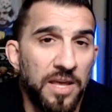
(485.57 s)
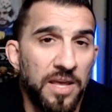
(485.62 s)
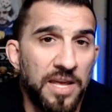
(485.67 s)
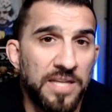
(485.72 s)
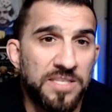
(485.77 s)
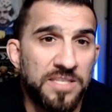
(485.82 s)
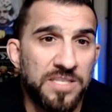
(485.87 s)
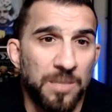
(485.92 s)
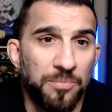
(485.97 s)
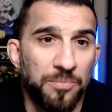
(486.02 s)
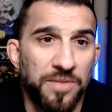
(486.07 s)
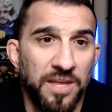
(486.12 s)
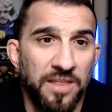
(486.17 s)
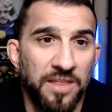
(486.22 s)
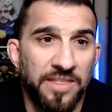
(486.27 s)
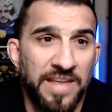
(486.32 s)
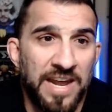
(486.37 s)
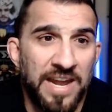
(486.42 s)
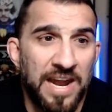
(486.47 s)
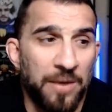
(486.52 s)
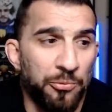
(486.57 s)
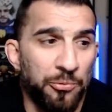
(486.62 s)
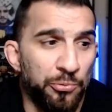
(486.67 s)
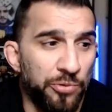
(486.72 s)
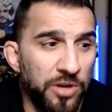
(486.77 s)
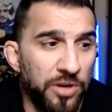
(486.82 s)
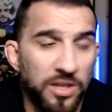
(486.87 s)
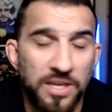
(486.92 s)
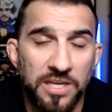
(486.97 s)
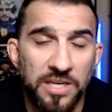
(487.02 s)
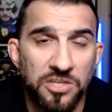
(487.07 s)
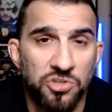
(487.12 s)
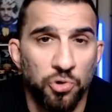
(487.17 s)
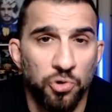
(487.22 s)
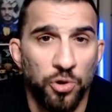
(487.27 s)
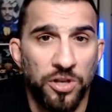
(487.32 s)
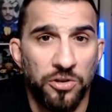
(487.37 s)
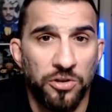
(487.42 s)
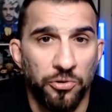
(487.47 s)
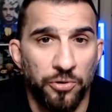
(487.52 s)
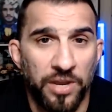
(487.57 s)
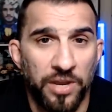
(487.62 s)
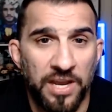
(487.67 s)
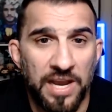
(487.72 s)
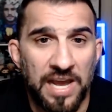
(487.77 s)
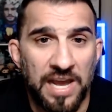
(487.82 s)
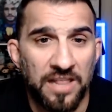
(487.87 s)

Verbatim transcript: it's something that I really enjoy doing.